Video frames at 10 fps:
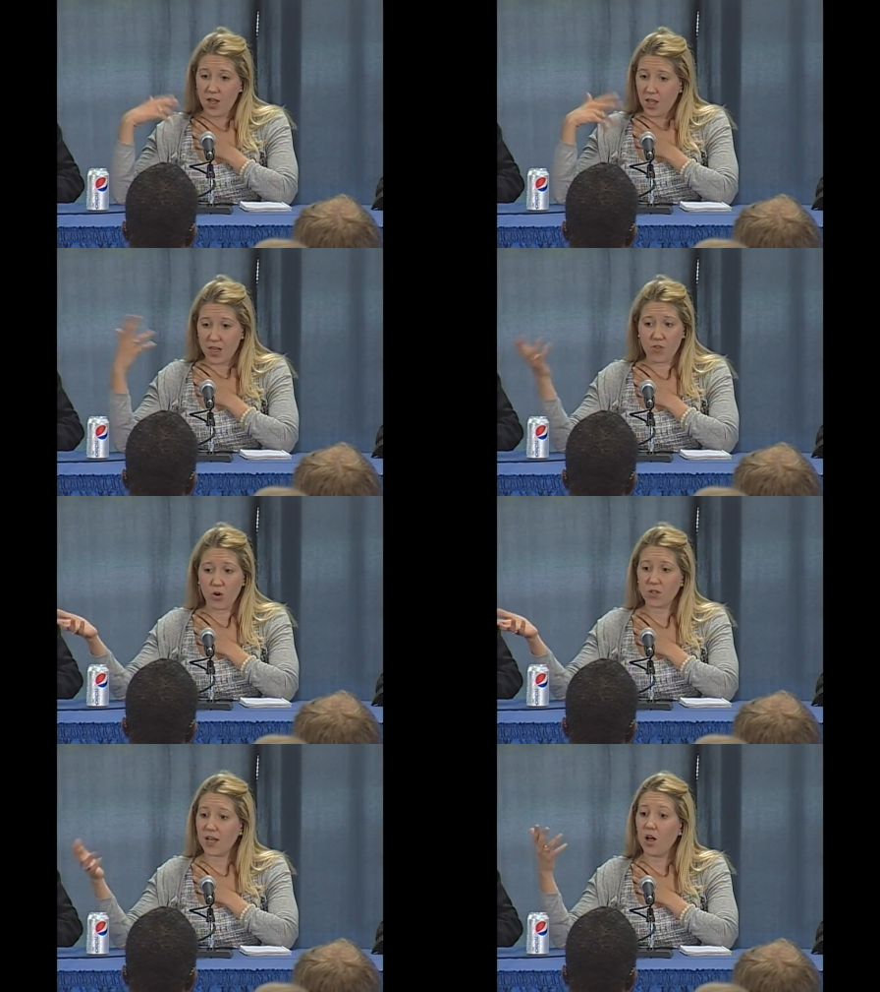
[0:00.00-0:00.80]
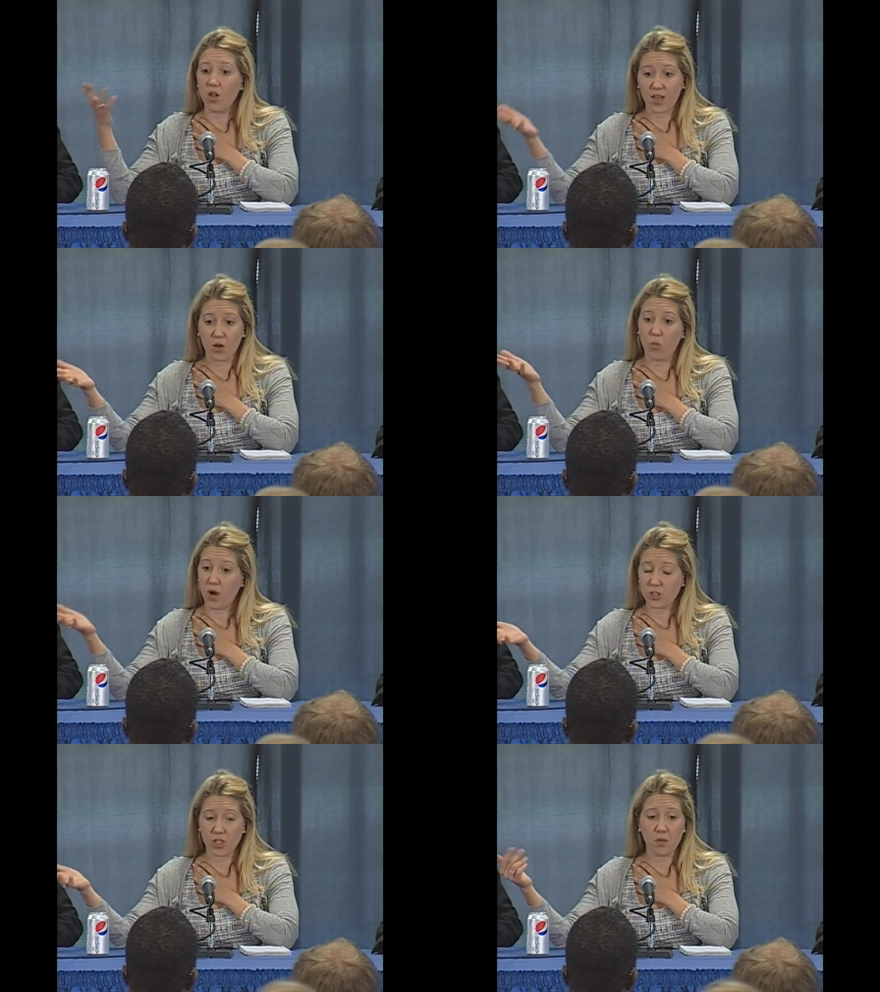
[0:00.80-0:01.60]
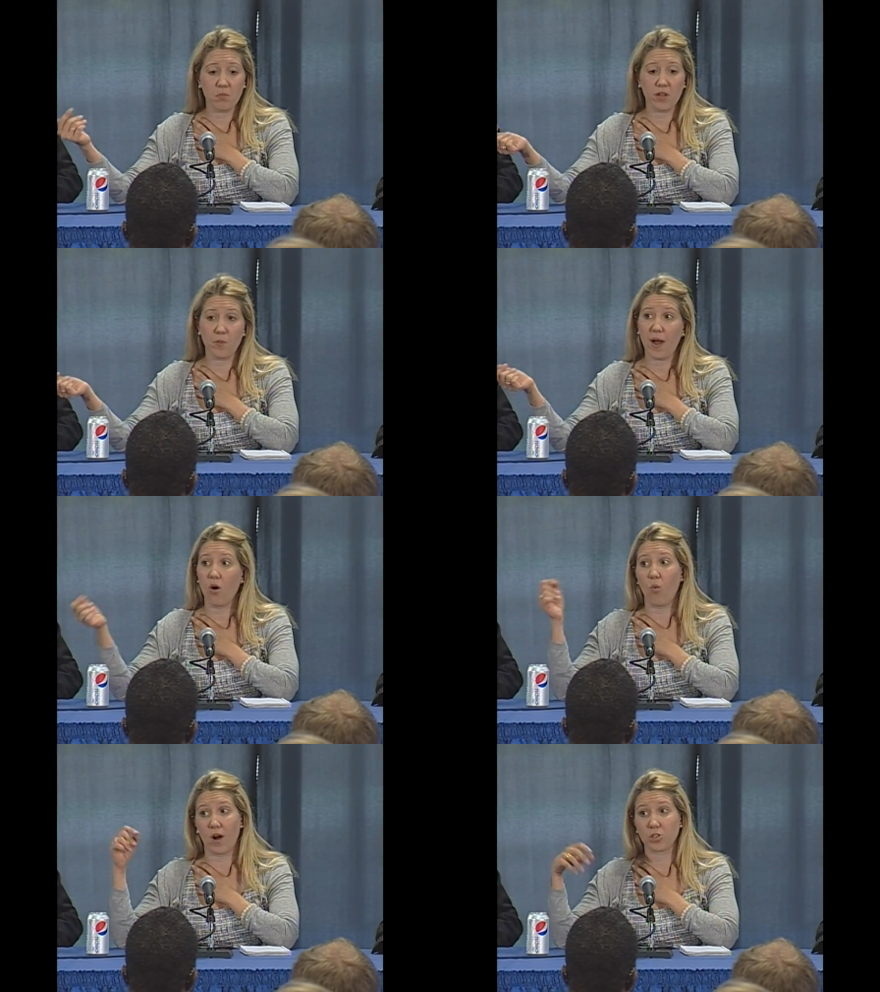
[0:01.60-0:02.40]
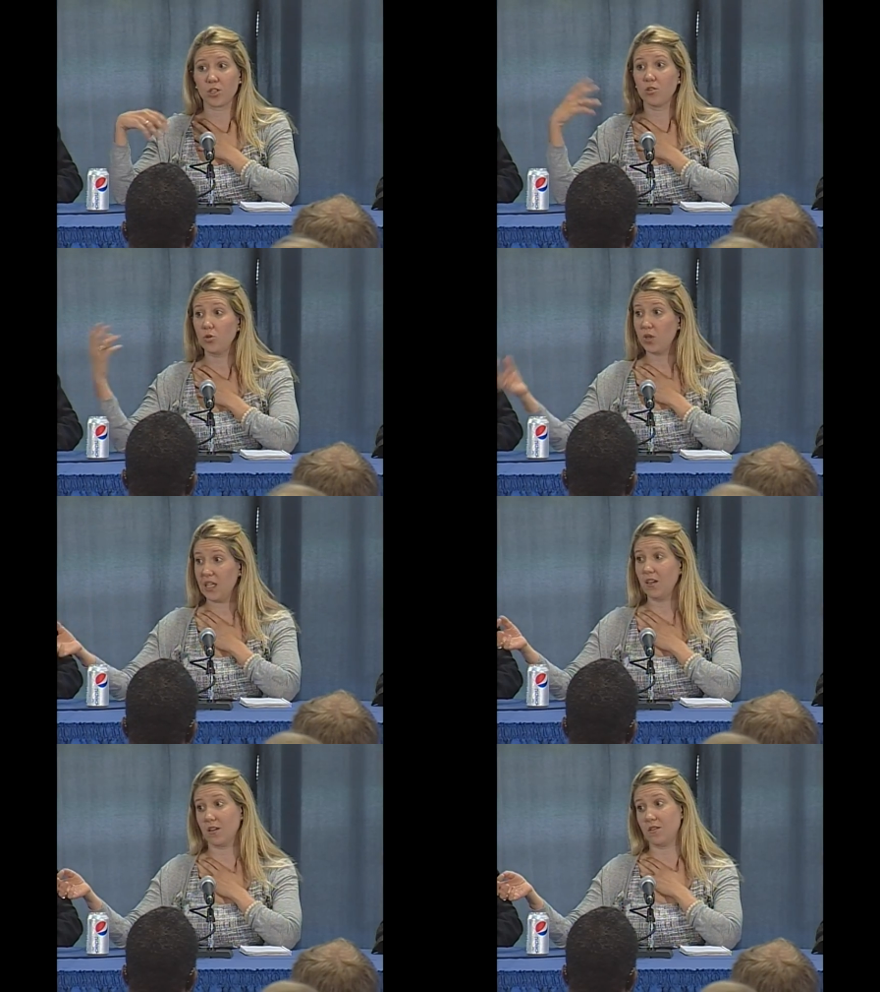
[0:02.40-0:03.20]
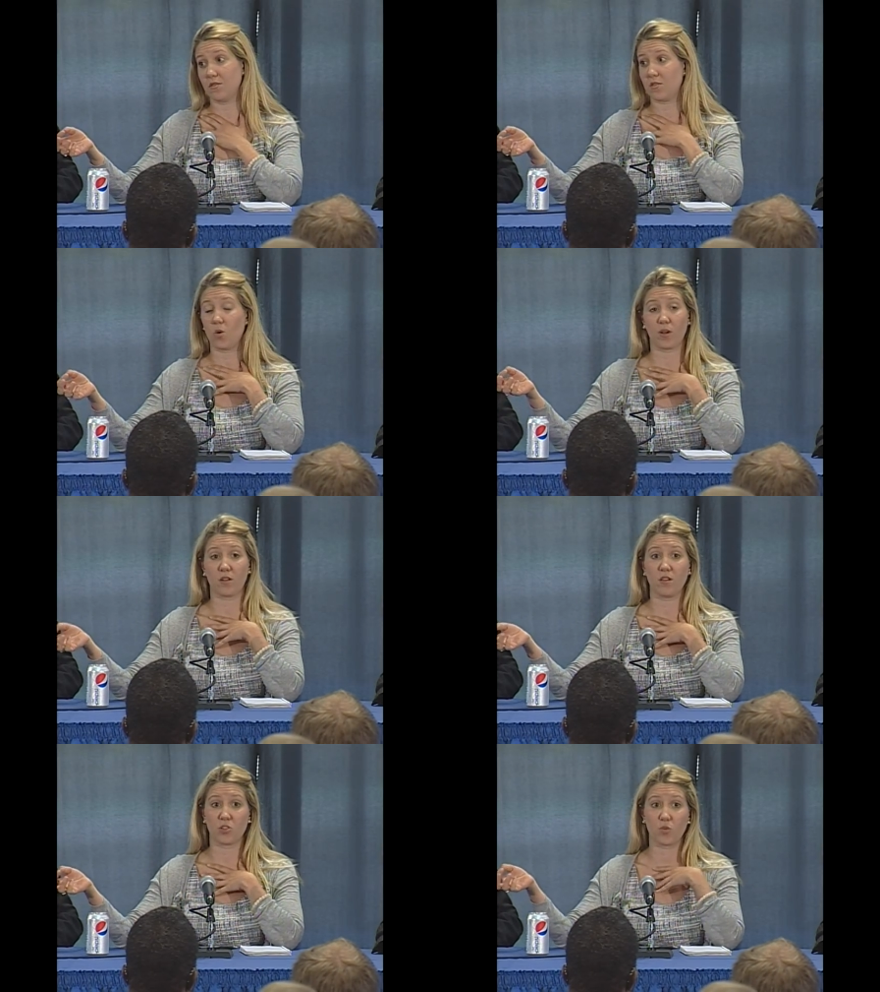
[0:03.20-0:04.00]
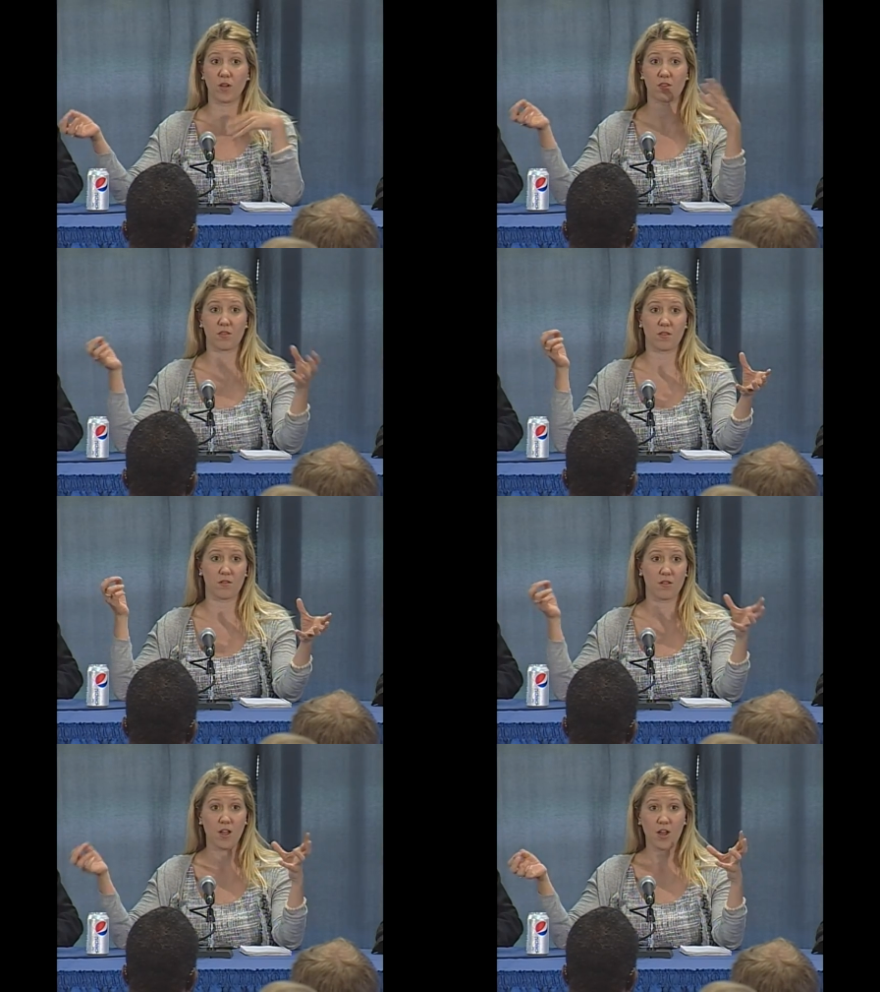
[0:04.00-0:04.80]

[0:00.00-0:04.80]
in the hotel, again, watching him mill about, watching who he is going to lunch with and